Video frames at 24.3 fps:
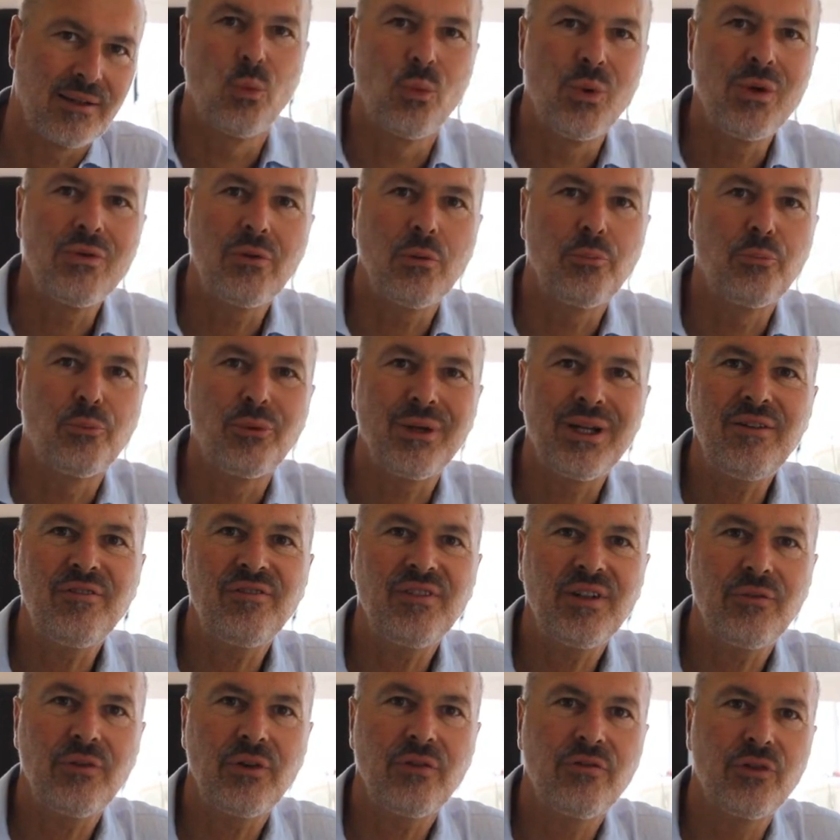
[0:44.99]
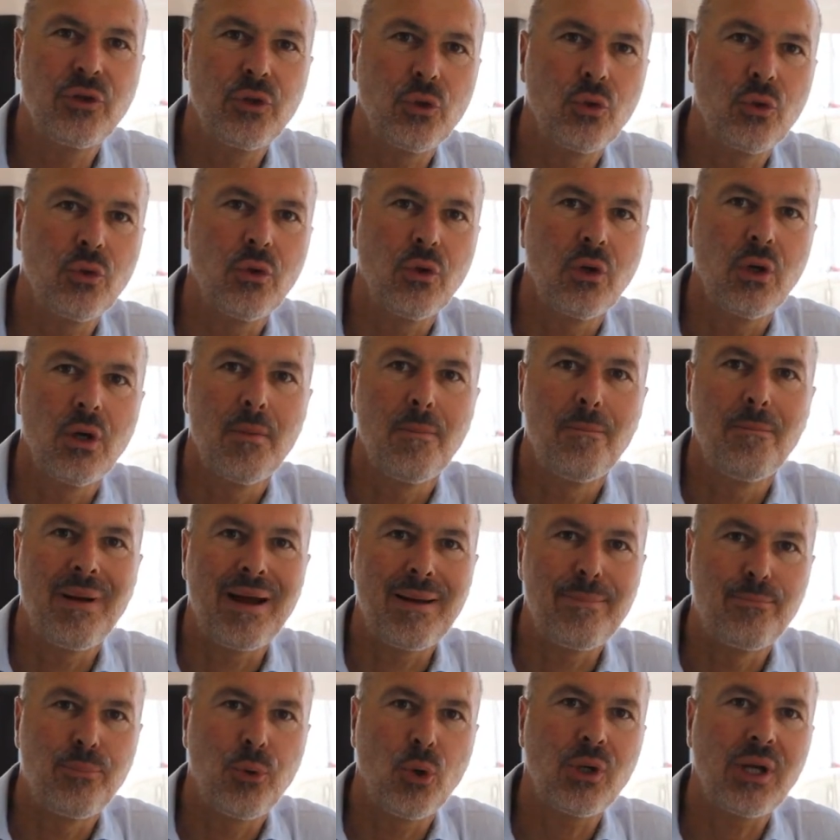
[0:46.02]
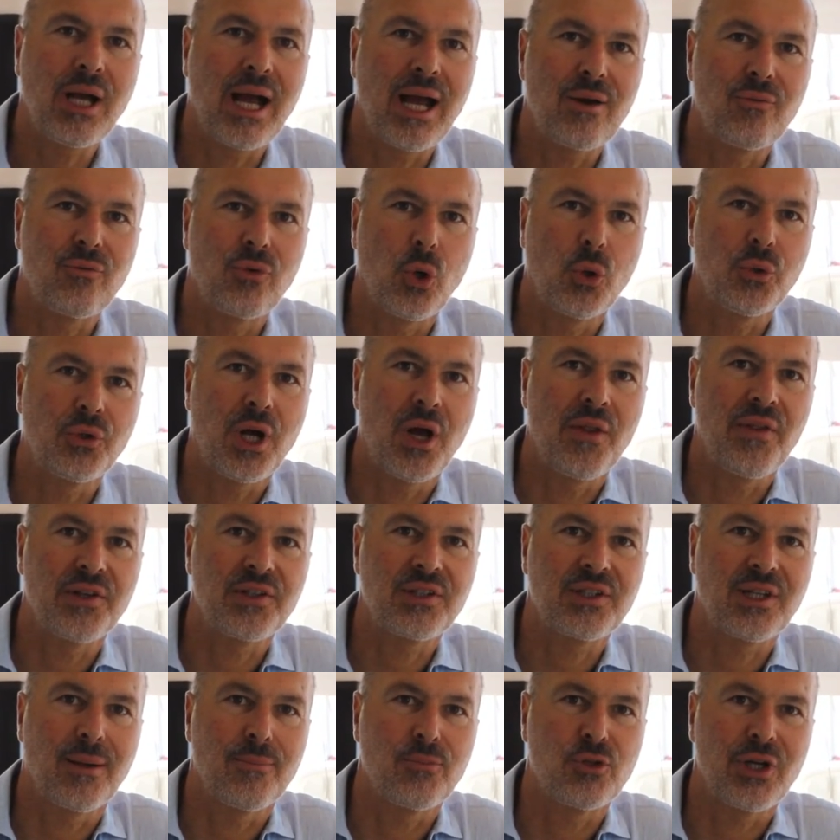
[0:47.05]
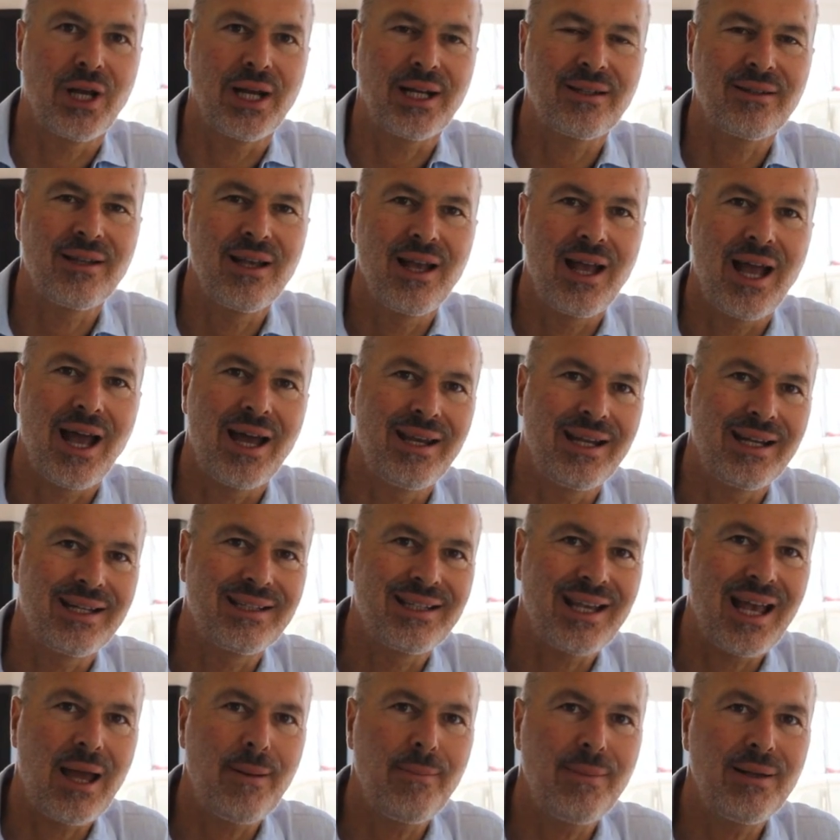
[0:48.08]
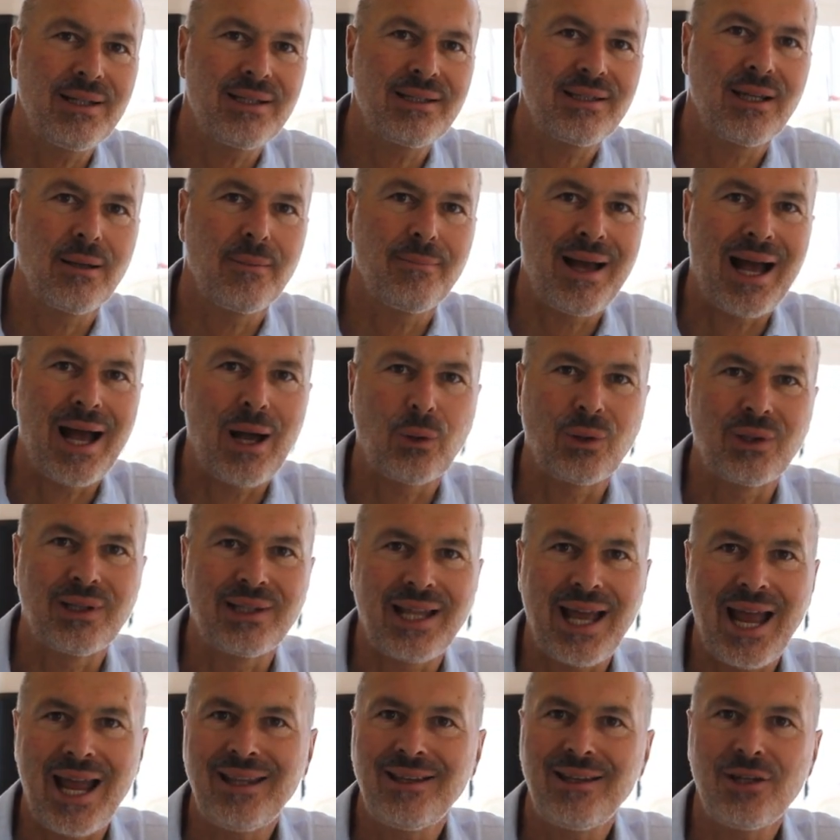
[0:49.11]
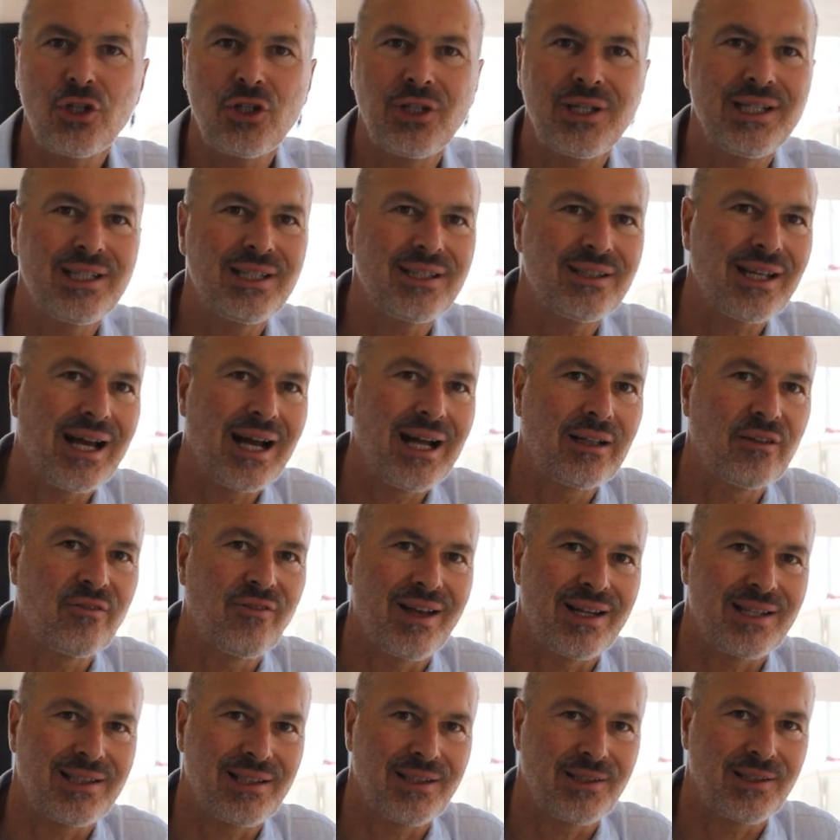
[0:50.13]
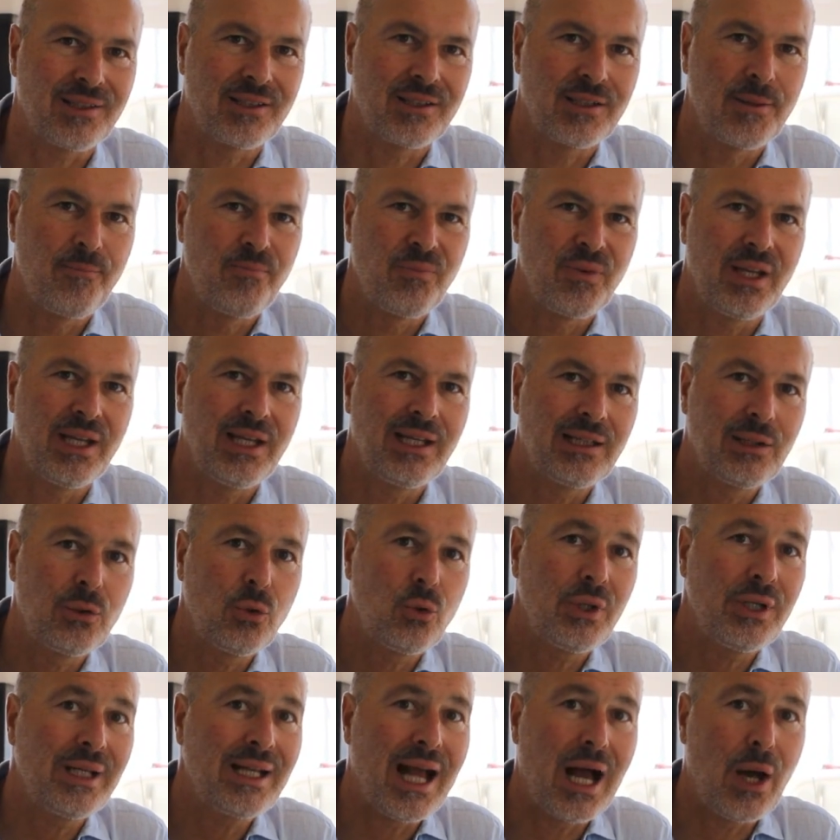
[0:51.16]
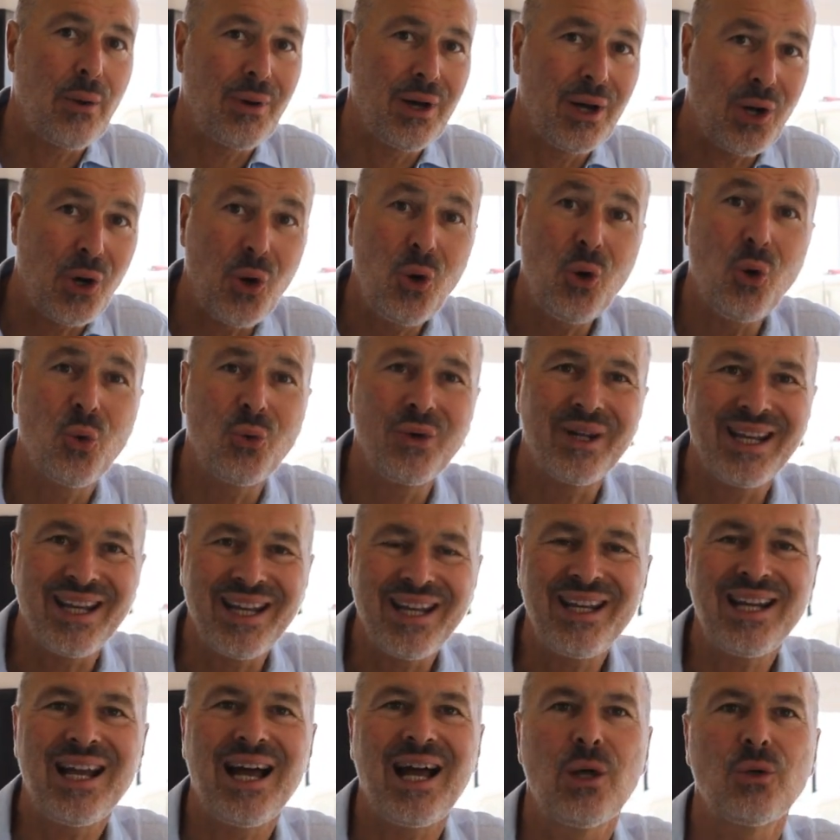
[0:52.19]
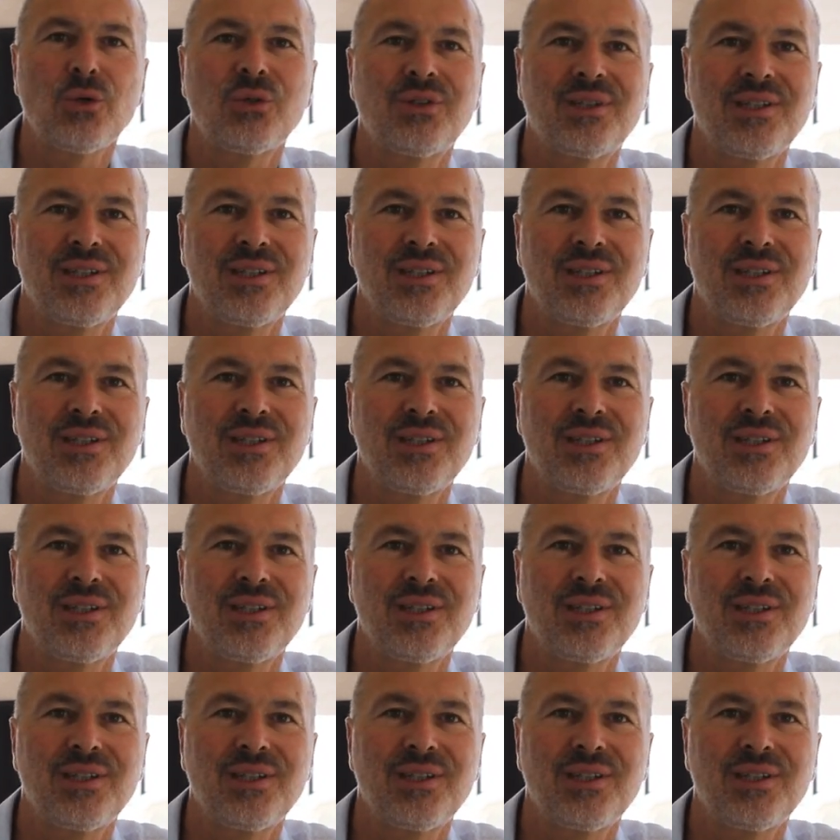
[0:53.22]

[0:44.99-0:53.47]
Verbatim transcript: We will briefly review my book I wrote on the subject and examine some outlandishly styled vessels, including our own in-house